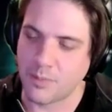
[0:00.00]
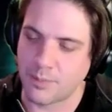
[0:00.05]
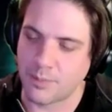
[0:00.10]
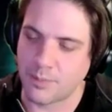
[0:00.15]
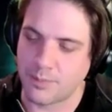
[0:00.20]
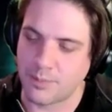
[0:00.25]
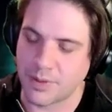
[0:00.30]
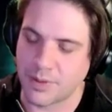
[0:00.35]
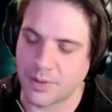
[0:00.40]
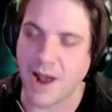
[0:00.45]

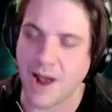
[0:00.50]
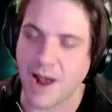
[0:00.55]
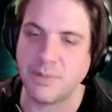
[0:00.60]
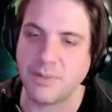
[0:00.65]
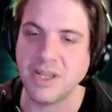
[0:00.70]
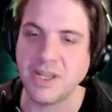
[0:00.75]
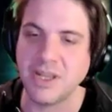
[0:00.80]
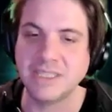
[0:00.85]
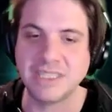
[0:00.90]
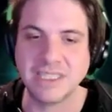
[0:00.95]

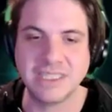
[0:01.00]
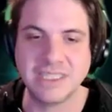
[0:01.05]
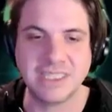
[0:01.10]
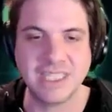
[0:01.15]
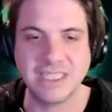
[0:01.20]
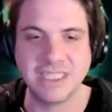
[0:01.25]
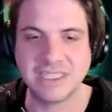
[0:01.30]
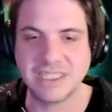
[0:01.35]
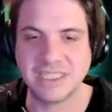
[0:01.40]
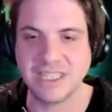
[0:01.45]
properties
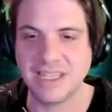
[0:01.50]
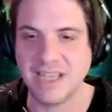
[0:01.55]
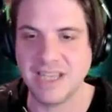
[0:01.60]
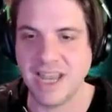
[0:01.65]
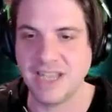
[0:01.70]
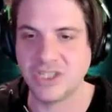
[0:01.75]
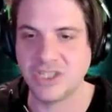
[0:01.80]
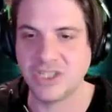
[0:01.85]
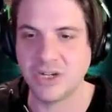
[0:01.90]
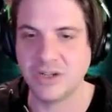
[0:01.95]
exist in
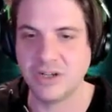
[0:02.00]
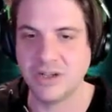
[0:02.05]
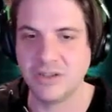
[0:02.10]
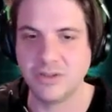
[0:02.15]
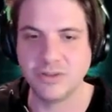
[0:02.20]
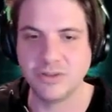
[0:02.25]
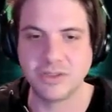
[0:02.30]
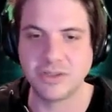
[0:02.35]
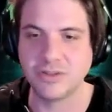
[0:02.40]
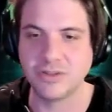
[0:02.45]
nature.
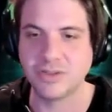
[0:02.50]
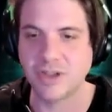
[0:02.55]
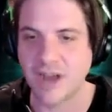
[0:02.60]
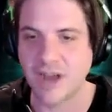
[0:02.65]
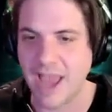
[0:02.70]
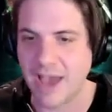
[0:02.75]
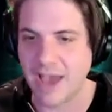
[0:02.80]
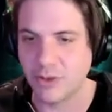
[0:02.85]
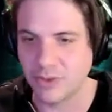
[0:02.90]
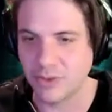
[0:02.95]
Those are
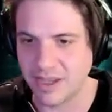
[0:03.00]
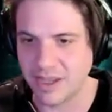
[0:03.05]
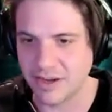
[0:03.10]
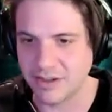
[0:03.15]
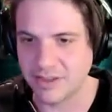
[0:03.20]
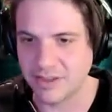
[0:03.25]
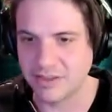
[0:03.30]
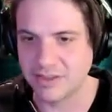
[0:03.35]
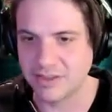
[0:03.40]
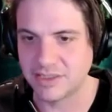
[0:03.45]
out
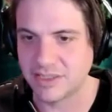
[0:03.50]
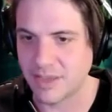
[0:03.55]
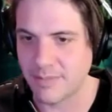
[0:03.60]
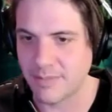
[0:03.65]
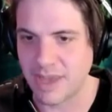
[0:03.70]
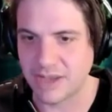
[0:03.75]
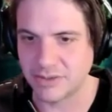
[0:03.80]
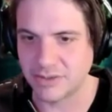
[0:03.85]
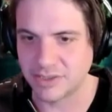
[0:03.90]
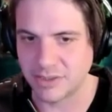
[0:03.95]
there
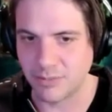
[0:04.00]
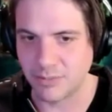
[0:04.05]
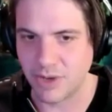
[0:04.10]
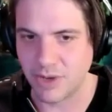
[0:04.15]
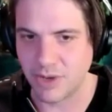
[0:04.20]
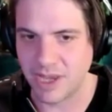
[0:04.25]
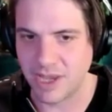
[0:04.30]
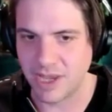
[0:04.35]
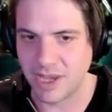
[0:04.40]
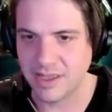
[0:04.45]
somehow, some
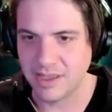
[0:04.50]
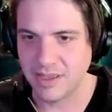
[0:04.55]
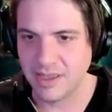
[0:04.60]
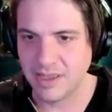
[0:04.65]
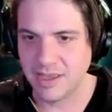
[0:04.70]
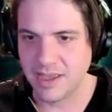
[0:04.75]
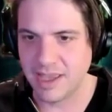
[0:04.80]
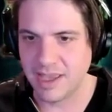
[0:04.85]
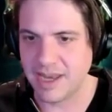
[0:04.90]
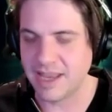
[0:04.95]
way.
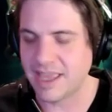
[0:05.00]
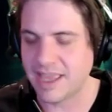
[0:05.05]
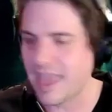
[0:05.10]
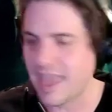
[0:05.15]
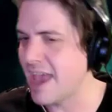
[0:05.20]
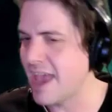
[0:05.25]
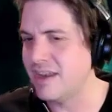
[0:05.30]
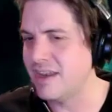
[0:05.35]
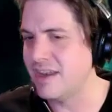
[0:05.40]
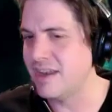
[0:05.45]
And it
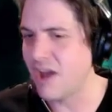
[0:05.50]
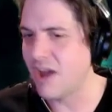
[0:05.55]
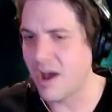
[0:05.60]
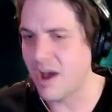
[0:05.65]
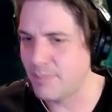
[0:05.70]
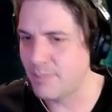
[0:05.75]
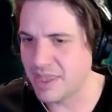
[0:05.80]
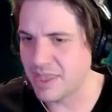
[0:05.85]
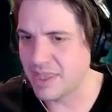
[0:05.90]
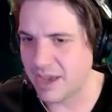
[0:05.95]
can't not
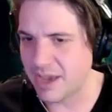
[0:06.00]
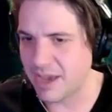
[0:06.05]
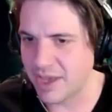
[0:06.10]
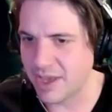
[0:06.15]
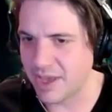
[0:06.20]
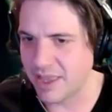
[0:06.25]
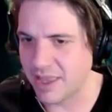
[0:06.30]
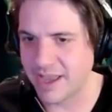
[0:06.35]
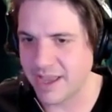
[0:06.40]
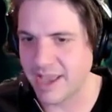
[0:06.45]
be that way. Like